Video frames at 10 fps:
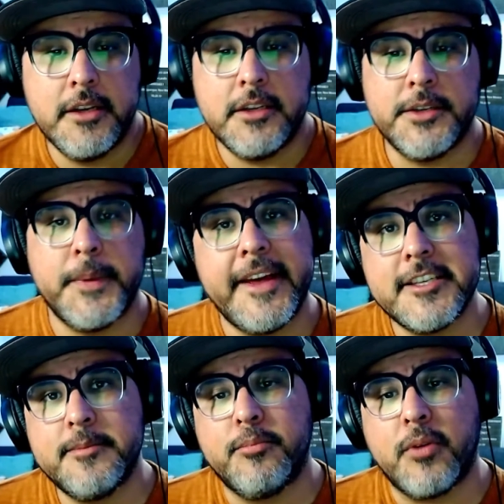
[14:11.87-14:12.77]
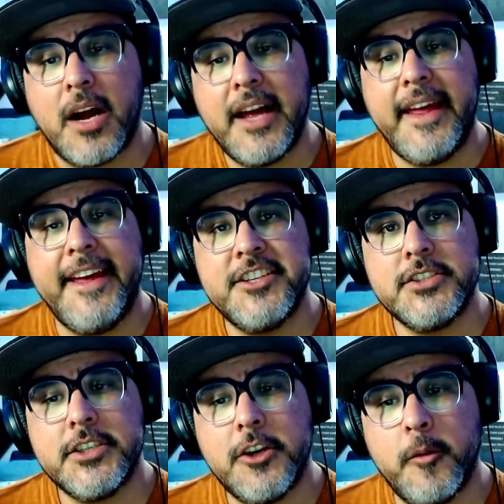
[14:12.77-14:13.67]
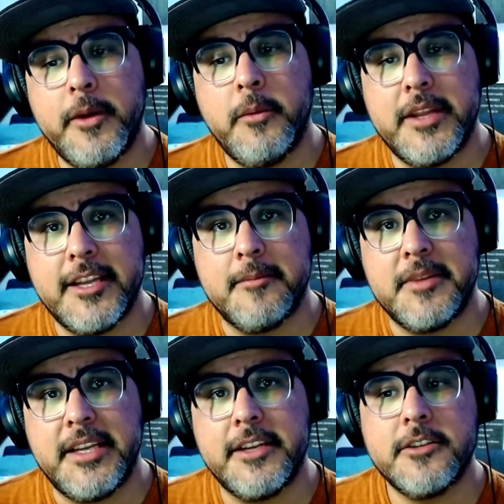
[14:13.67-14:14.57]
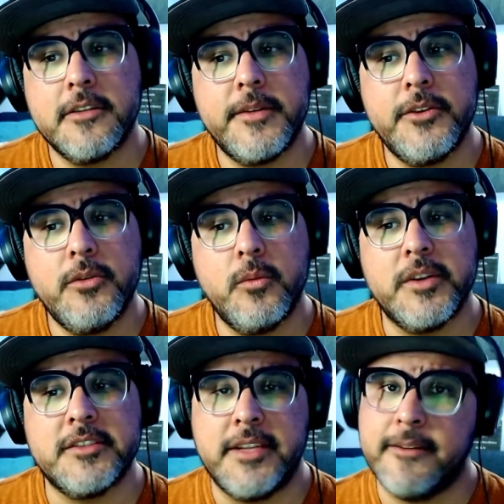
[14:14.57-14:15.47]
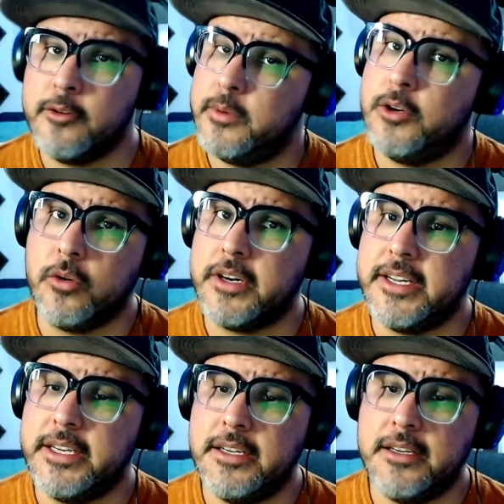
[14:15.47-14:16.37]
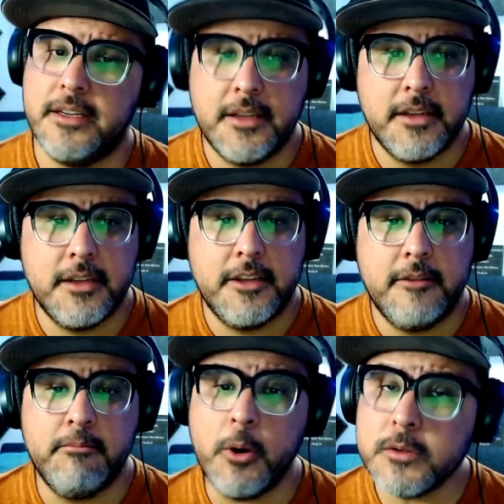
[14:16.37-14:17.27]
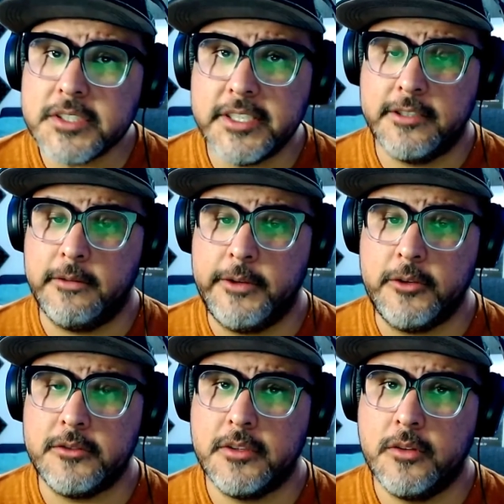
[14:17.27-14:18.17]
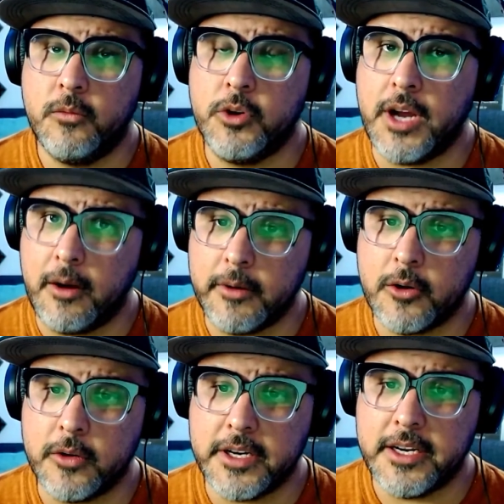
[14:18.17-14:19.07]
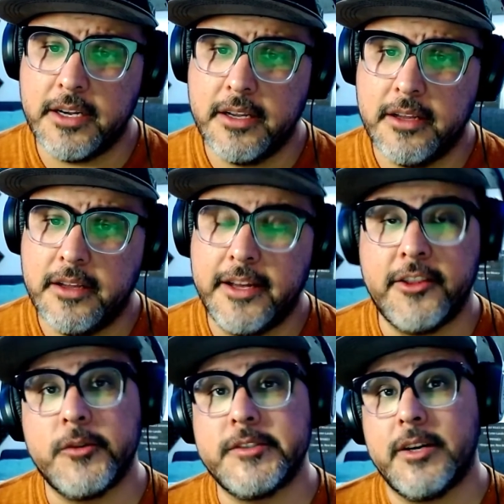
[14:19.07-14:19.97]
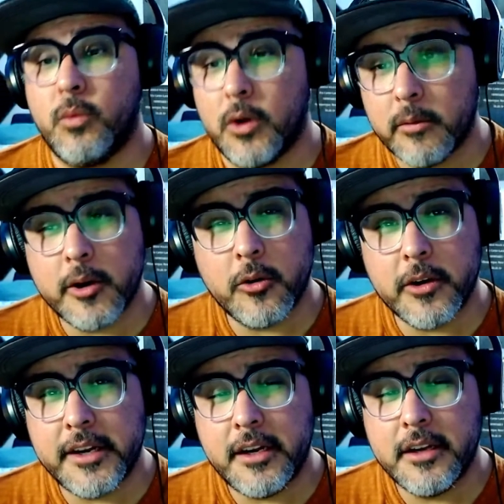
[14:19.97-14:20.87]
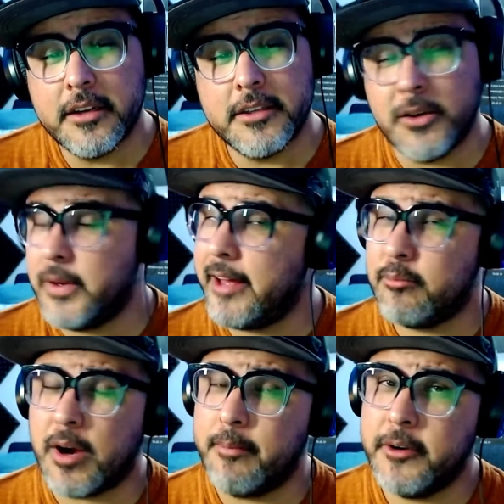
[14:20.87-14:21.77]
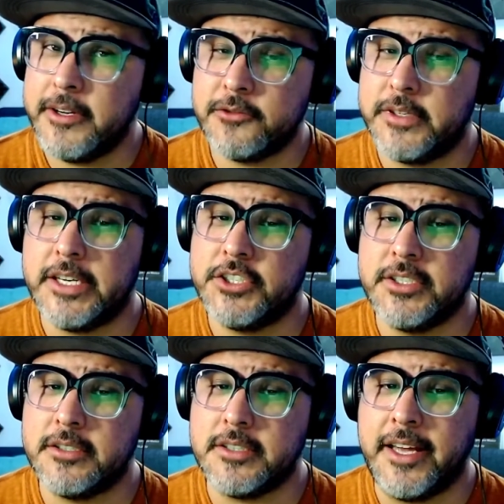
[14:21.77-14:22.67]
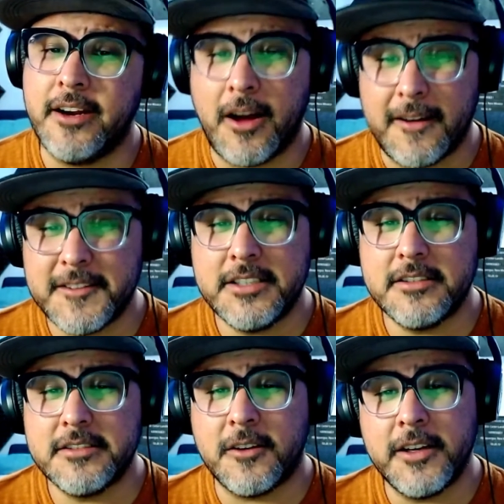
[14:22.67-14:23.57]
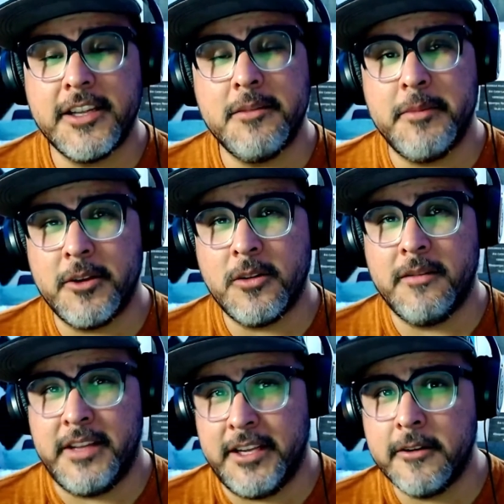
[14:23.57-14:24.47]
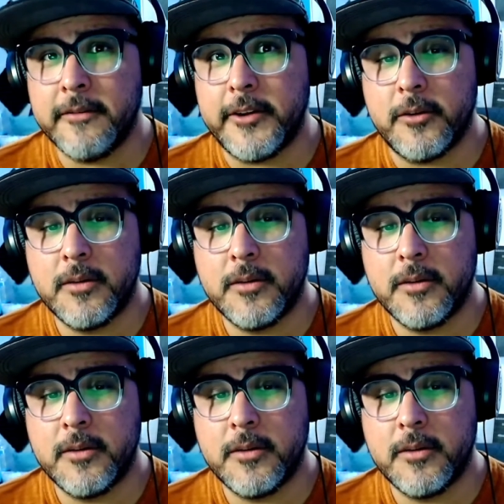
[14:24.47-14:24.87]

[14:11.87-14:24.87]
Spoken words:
De Reyes brought Agent Jacoby with him. The interview was never recorded. Most interviews were not recorded, and those that were recorded don't have proper introductions and often start in the middle of the interview.